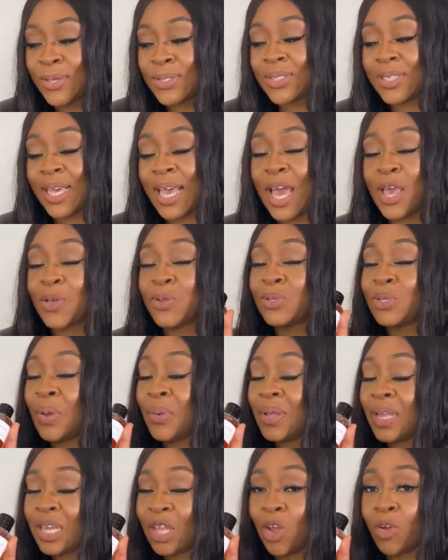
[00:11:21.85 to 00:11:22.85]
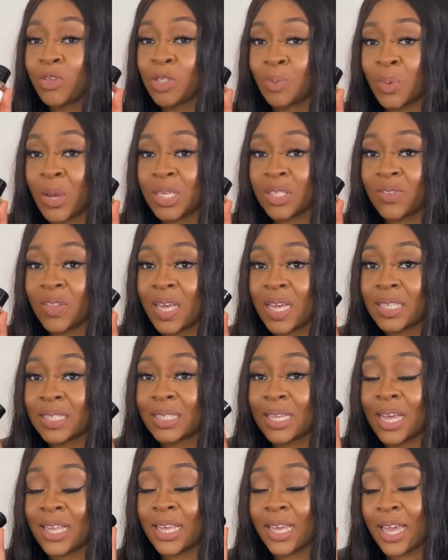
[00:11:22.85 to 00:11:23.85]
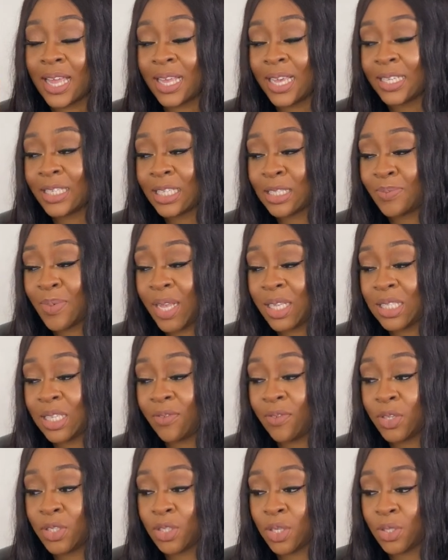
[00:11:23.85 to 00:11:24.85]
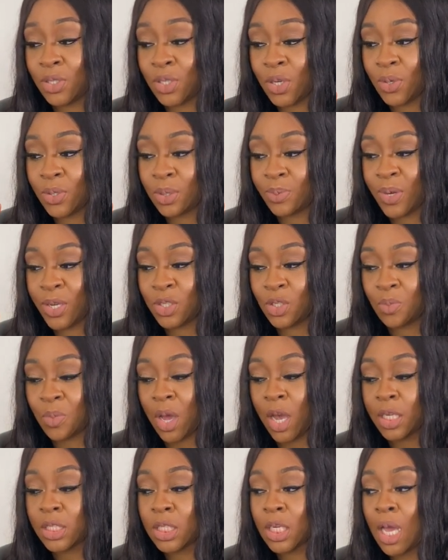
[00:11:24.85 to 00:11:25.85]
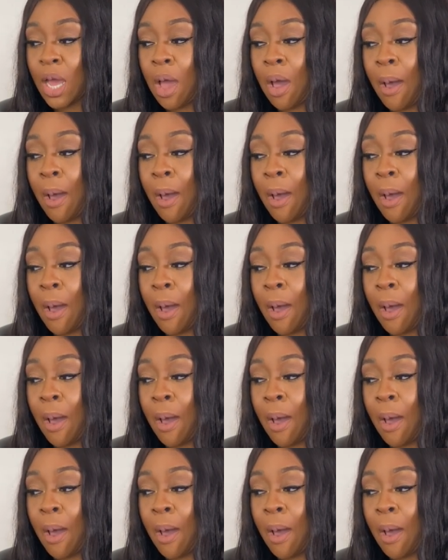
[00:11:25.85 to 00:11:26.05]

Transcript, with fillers: So yeah, you don't need a lot of sprays of this. And again, it is expensive, so don't spray too much.